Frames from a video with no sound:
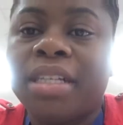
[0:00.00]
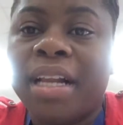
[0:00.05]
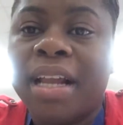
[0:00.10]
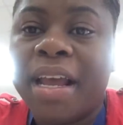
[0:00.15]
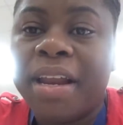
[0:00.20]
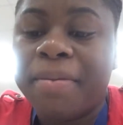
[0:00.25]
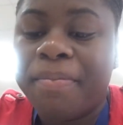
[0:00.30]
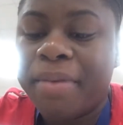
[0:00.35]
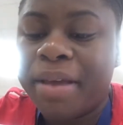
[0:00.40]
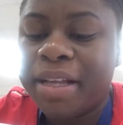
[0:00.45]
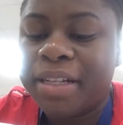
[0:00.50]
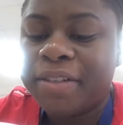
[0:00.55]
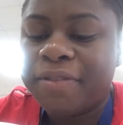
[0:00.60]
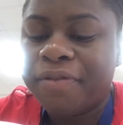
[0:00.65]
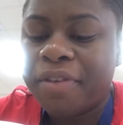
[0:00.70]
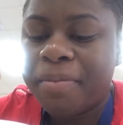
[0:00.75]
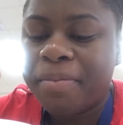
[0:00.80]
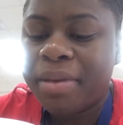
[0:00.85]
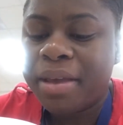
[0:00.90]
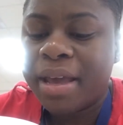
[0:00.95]
you like best.
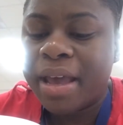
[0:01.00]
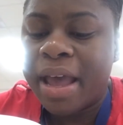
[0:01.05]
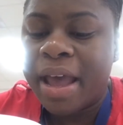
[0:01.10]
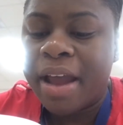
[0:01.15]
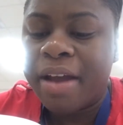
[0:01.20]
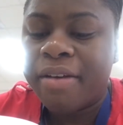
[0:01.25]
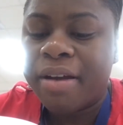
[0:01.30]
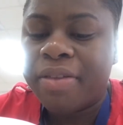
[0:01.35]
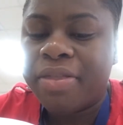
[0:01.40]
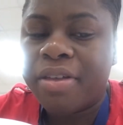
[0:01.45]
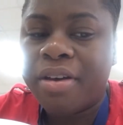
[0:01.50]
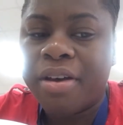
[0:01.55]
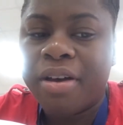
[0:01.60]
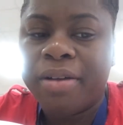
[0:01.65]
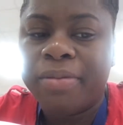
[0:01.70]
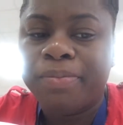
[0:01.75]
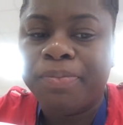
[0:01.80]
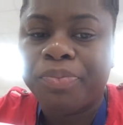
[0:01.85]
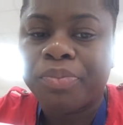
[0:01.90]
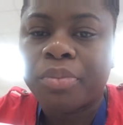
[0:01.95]
For me, I rather
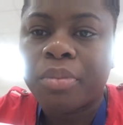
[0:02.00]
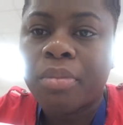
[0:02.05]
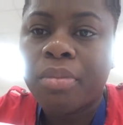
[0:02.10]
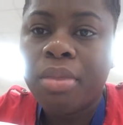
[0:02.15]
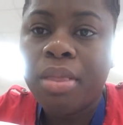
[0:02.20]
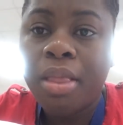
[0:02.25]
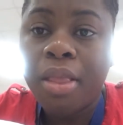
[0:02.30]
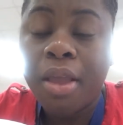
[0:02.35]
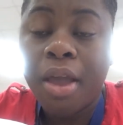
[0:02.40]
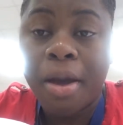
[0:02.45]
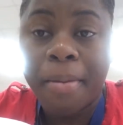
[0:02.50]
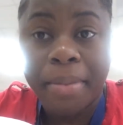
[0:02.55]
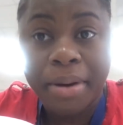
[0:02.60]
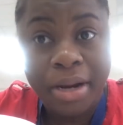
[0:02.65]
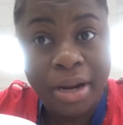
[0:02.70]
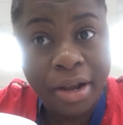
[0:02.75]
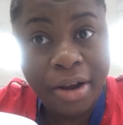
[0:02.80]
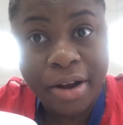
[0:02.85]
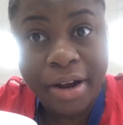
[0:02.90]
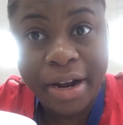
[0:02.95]

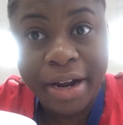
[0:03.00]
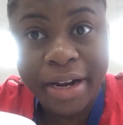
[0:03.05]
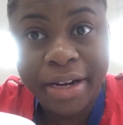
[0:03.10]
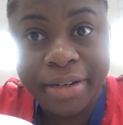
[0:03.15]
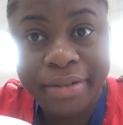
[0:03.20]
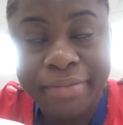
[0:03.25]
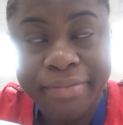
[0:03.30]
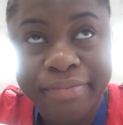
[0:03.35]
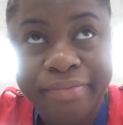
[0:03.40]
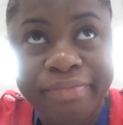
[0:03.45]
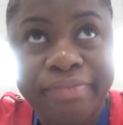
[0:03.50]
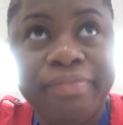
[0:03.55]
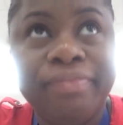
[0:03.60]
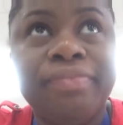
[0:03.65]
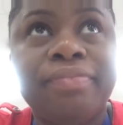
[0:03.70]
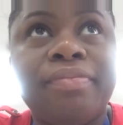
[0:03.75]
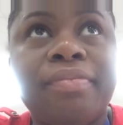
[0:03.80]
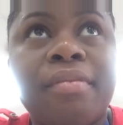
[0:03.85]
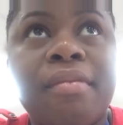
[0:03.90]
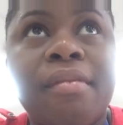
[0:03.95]
American,
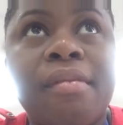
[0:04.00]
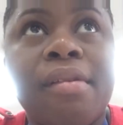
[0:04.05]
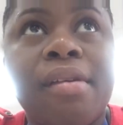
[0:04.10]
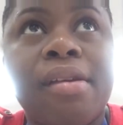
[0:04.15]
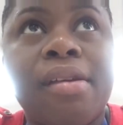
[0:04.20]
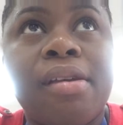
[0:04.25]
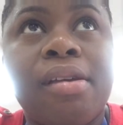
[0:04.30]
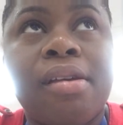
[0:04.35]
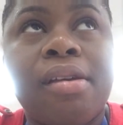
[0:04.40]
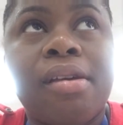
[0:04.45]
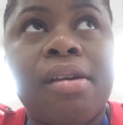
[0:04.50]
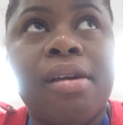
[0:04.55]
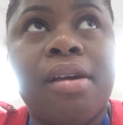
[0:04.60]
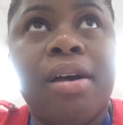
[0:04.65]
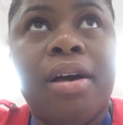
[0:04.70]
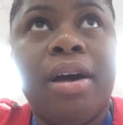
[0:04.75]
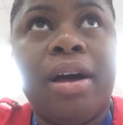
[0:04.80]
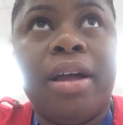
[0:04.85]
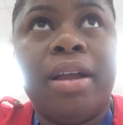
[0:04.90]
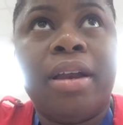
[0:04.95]

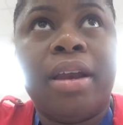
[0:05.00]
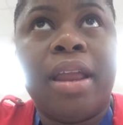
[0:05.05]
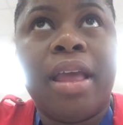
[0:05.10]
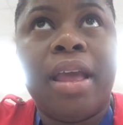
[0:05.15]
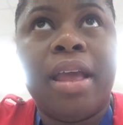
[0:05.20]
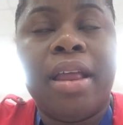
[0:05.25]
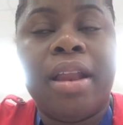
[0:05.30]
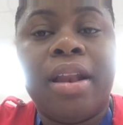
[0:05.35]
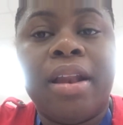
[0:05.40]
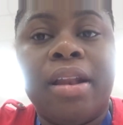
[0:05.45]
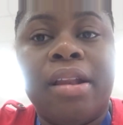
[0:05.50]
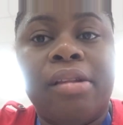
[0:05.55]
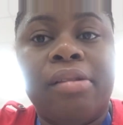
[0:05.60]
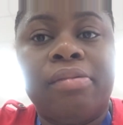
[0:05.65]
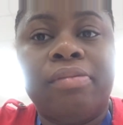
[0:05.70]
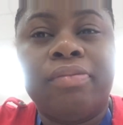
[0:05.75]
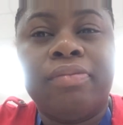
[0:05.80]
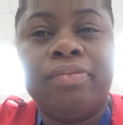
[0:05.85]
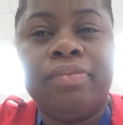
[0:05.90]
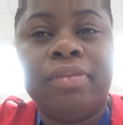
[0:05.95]
and then
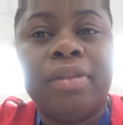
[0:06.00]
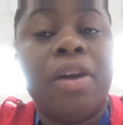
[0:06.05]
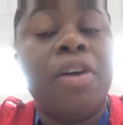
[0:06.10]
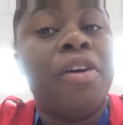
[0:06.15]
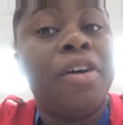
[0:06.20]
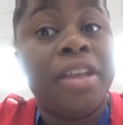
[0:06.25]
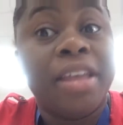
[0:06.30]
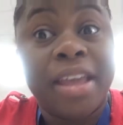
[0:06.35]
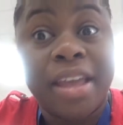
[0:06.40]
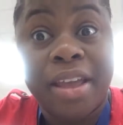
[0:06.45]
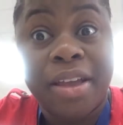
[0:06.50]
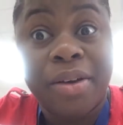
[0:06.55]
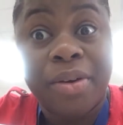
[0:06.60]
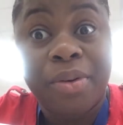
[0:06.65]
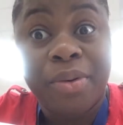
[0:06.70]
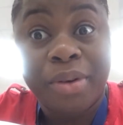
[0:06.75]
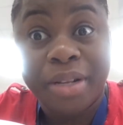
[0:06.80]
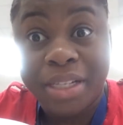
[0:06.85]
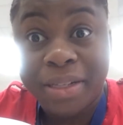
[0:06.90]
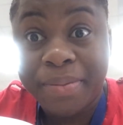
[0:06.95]
oh yeah,
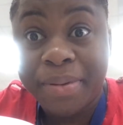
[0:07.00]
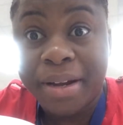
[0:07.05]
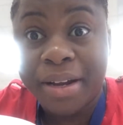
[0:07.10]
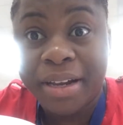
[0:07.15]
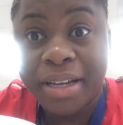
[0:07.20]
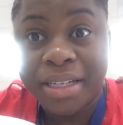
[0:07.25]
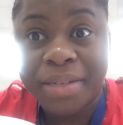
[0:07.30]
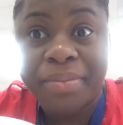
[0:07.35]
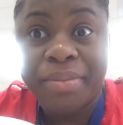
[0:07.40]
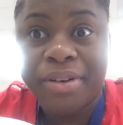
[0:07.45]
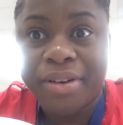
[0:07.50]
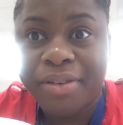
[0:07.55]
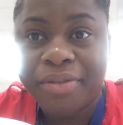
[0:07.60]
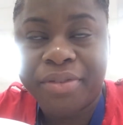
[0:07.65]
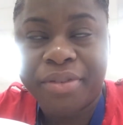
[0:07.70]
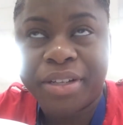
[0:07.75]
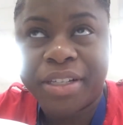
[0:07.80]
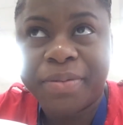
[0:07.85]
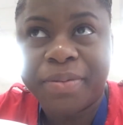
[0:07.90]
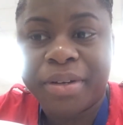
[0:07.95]
oats porridge. I love
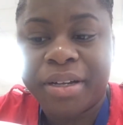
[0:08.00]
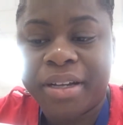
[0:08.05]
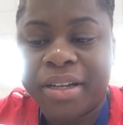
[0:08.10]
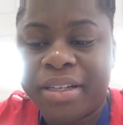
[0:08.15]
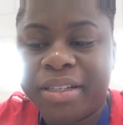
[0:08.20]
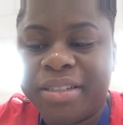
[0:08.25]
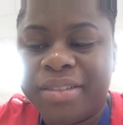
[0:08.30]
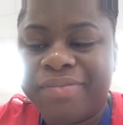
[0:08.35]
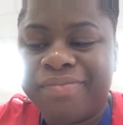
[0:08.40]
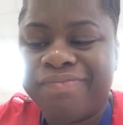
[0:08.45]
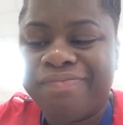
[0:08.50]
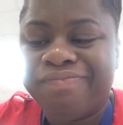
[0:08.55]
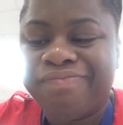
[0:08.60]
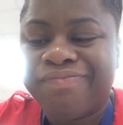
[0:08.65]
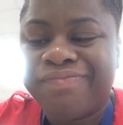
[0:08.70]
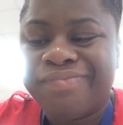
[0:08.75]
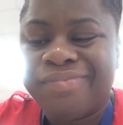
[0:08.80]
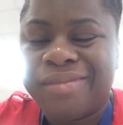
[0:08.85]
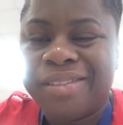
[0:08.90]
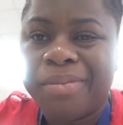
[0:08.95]
oats porridge.
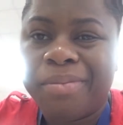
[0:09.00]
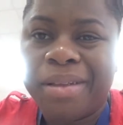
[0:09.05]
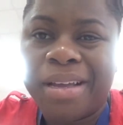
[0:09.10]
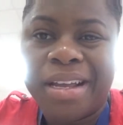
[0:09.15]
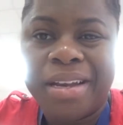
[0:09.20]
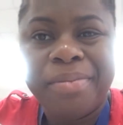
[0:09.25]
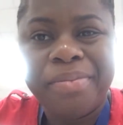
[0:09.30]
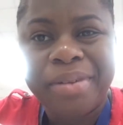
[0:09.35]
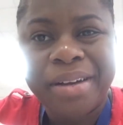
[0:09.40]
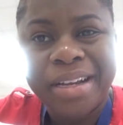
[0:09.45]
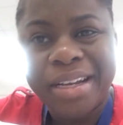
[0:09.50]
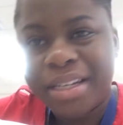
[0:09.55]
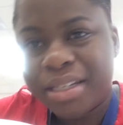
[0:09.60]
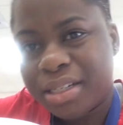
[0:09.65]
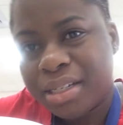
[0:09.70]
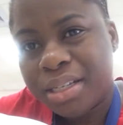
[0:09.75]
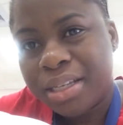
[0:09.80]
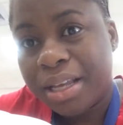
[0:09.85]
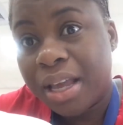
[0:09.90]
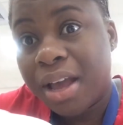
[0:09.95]
Plantain porridge
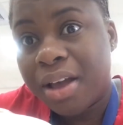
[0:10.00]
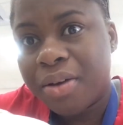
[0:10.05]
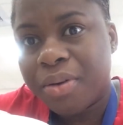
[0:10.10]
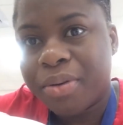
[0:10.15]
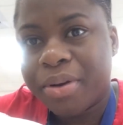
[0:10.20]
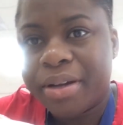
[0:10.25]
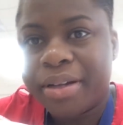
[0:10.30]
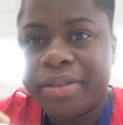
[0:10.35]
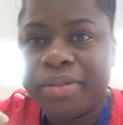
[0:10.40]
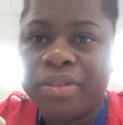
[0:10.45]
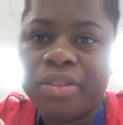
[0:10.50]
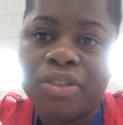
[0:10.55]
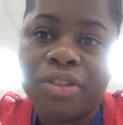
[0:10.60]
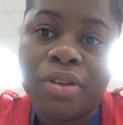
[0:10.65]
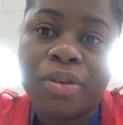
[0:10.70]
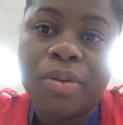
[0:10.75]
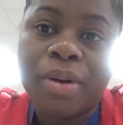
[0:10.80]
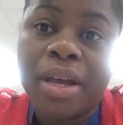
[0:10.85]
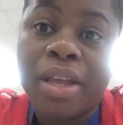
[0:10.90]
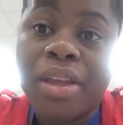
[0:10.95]
can't go on.
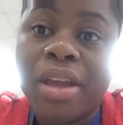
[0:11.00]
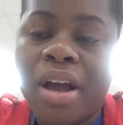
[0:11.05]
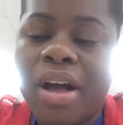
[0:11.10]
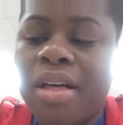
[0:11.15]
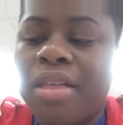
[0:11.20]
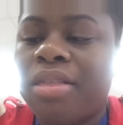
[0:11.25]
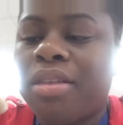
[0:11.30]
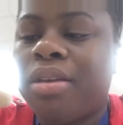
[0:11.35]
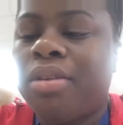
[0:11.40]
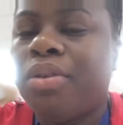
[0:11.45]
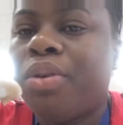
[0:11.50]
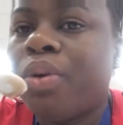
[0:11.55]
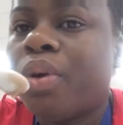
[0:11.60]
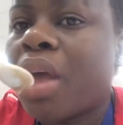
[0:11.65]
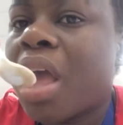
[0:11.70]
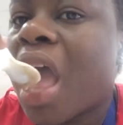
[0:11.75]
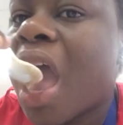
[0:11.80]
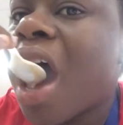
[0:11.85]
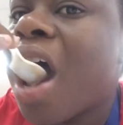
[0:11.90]
So what y'all think though?